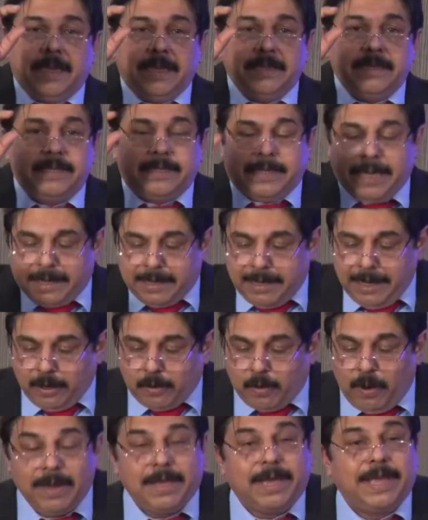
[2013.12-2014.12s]
there's a
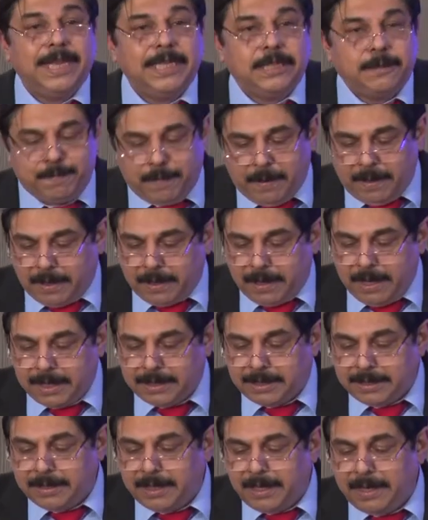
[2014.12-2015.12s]
technique called CRISPR,
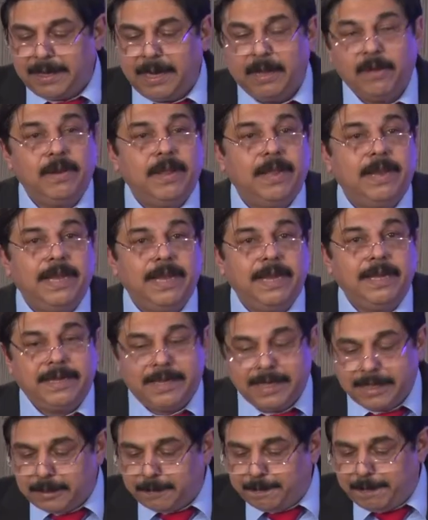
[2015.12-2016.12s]
clustered regularly
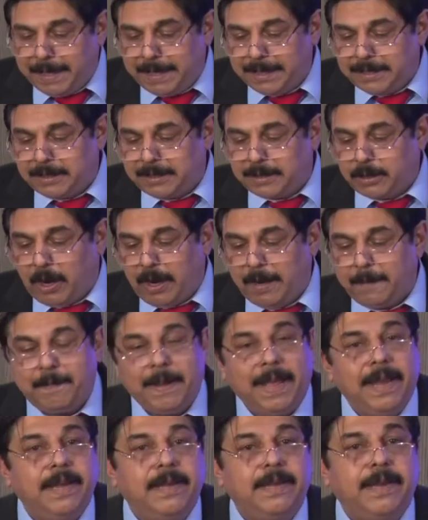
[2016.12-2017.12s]
interspaced short
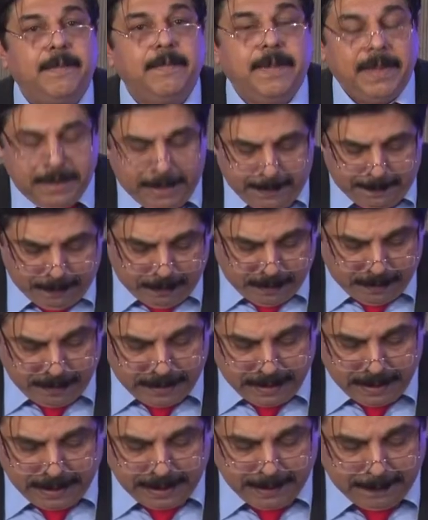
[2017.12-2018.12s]
palindromic
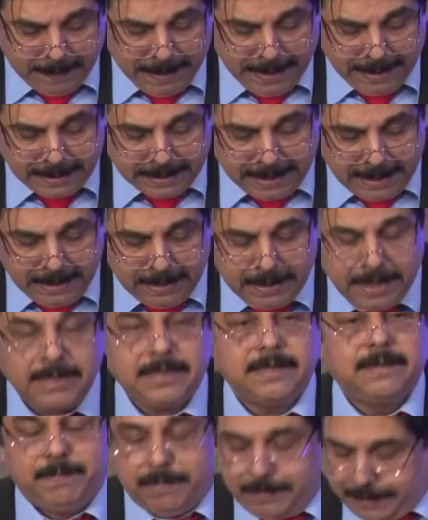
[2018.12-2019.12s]
repeats. And
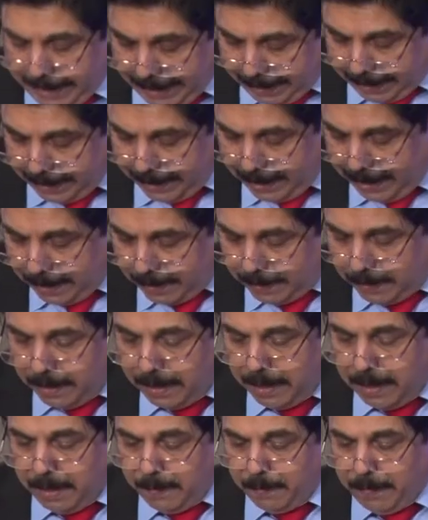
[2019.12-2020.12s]
this technique,
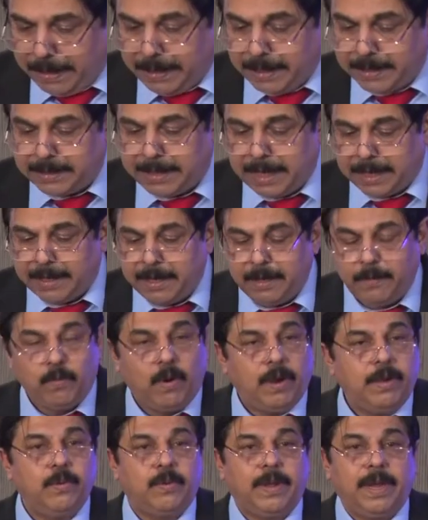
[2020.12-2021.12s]
by this technique,
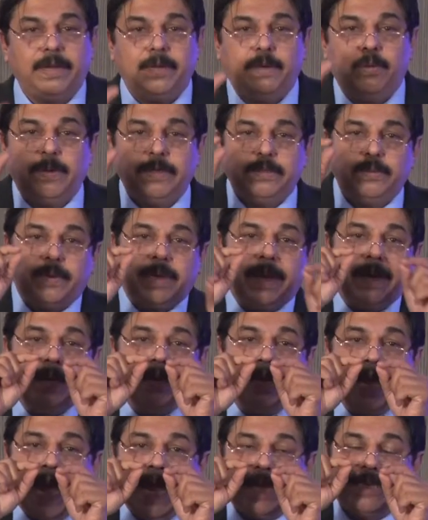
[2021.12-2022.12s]
what you can do is you
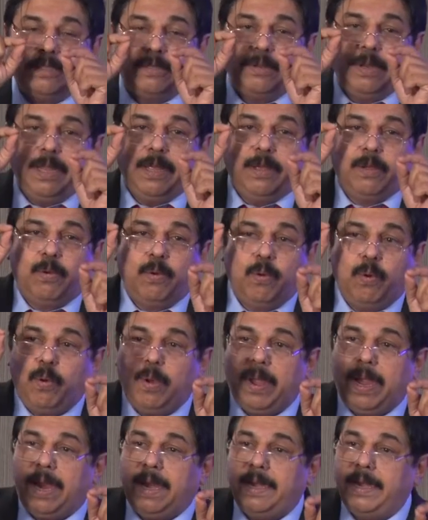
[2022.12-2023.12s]
can actually
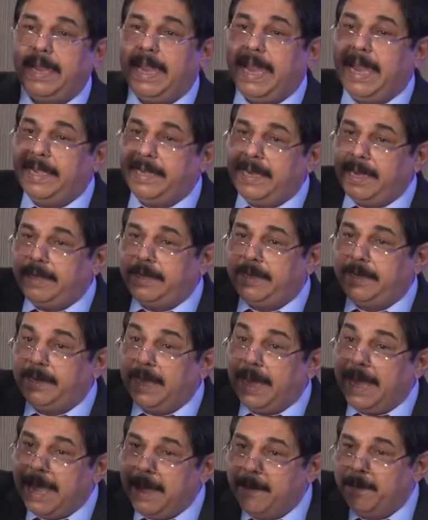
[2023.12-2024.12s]
go and edit
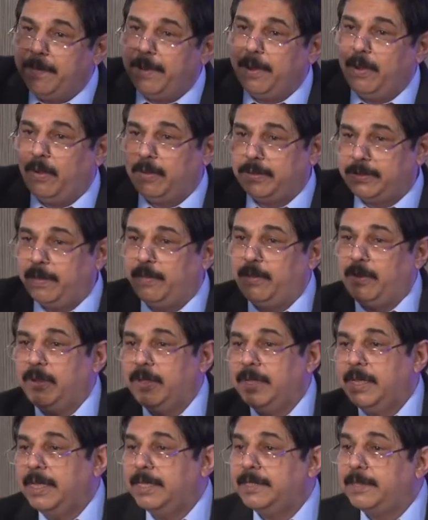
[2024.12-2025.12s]
the embryo.
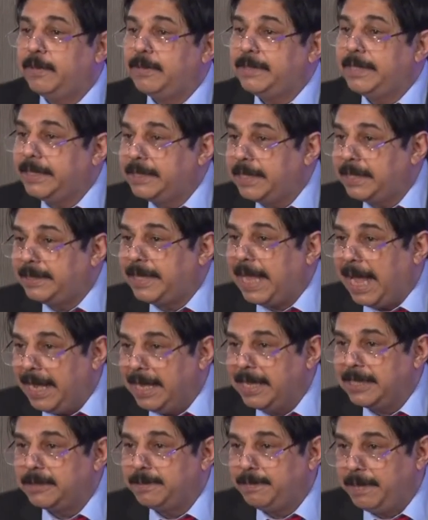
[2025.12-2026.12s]
Suppose there's a
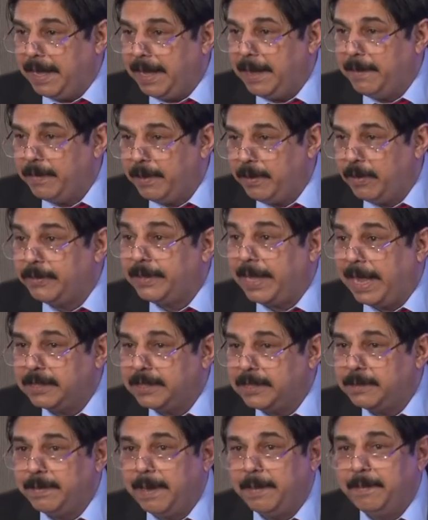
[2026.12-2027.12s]
thalassemia embryo,
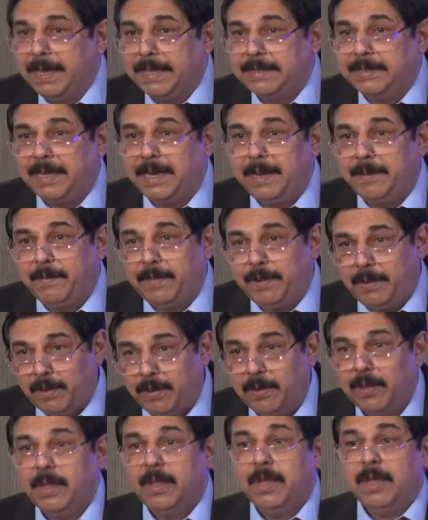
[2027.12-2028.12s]
thalassemia major
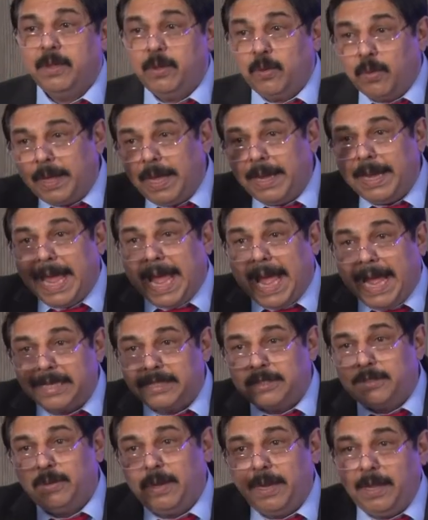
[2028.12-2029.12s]
embryo, you can
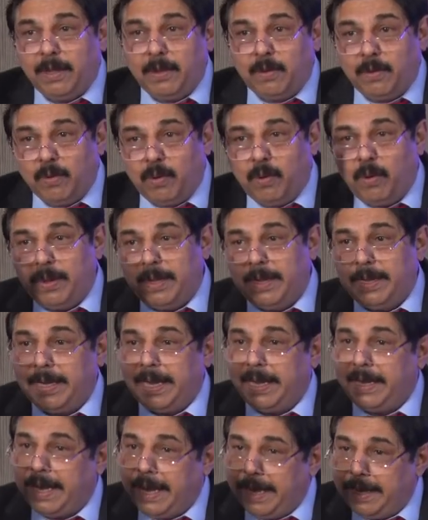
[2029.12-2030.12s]
actually go
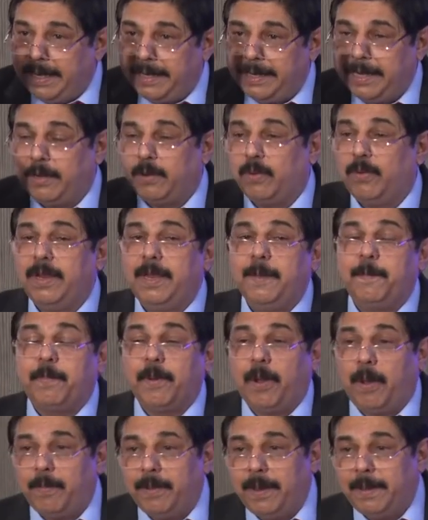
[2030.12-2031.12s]
in and edit it. Only
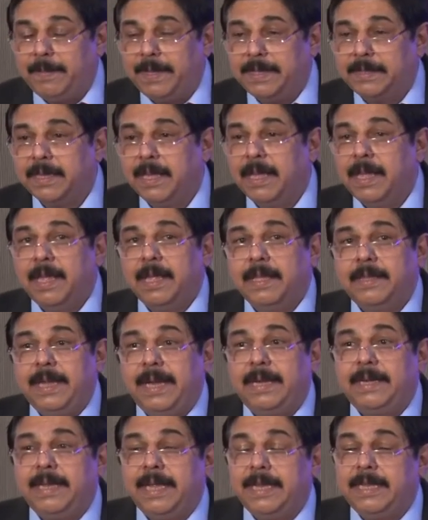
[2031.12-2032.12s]
problem is
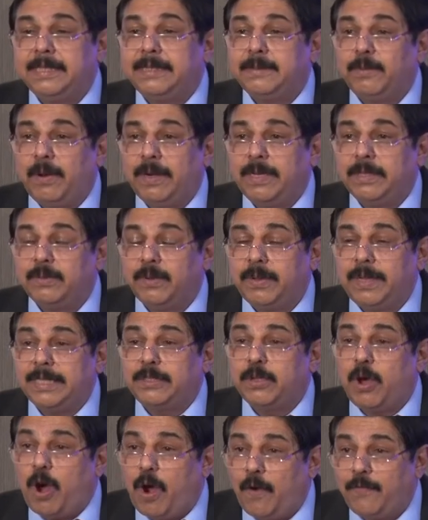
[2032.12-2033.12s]
that there is what is known
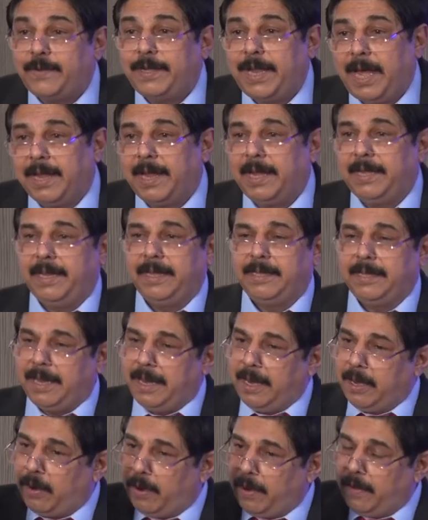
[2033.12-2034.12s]
as off-targeting.
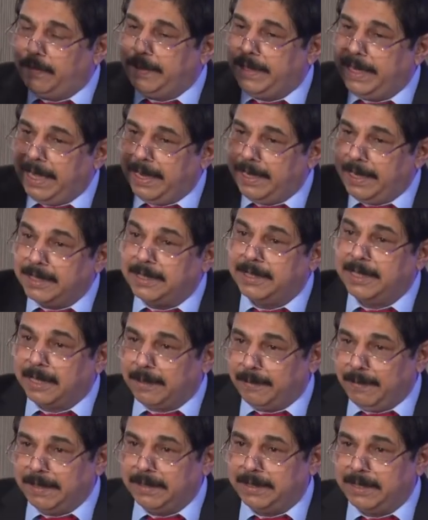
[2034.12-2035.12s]
There are a lot of DNA
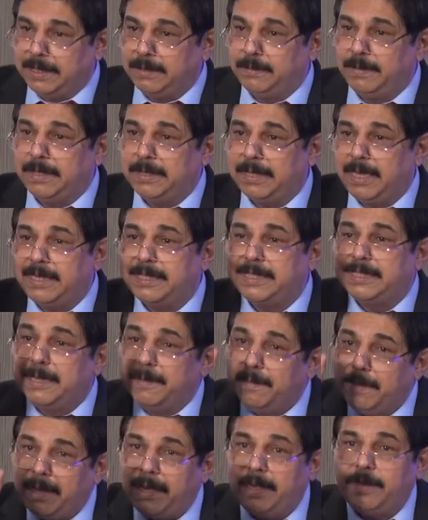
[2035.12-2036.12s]
sequences which are
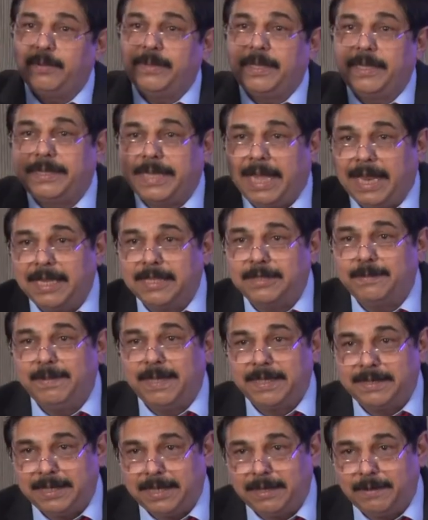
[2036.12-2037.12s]
similar to the
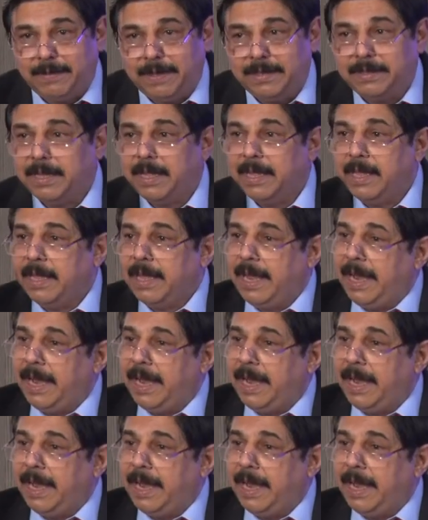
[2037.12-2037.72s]
thalassemia sequence.